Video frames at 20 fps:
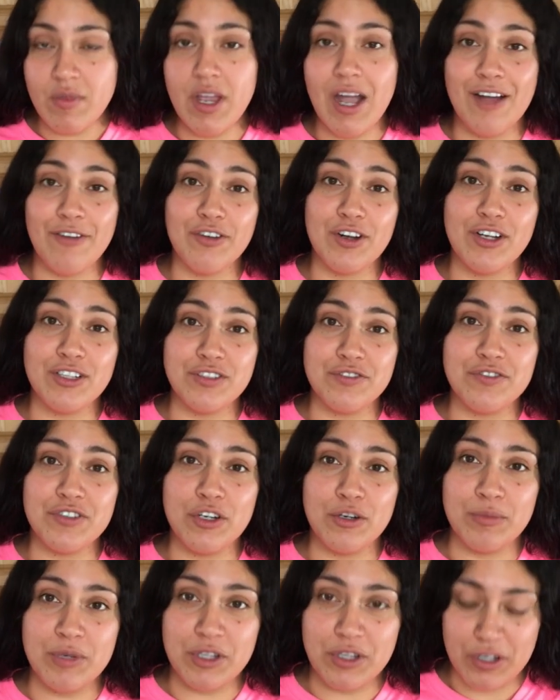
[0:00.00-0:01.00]
I forgot to
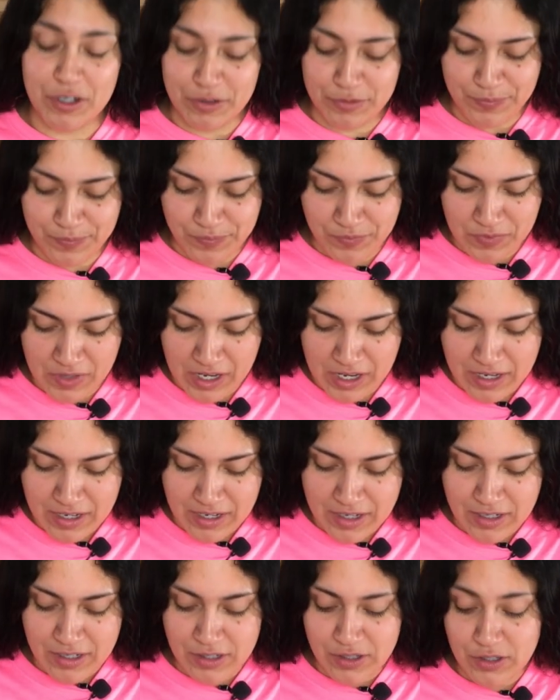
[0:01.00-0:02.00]
film it though.
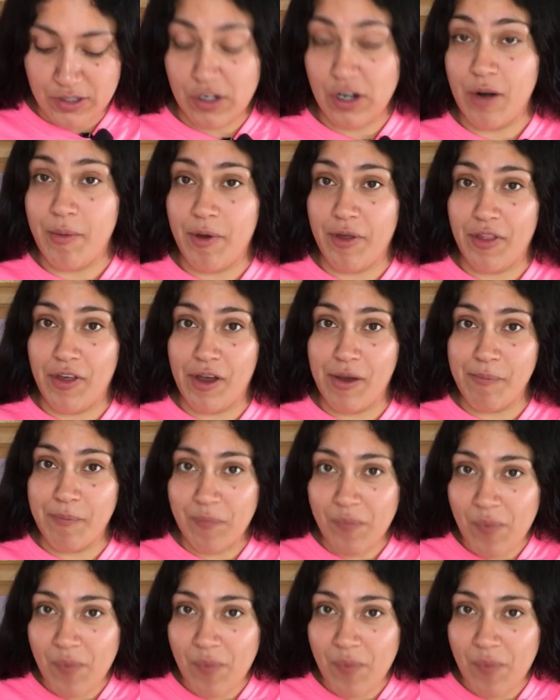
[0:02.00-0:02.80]
Sorry about that.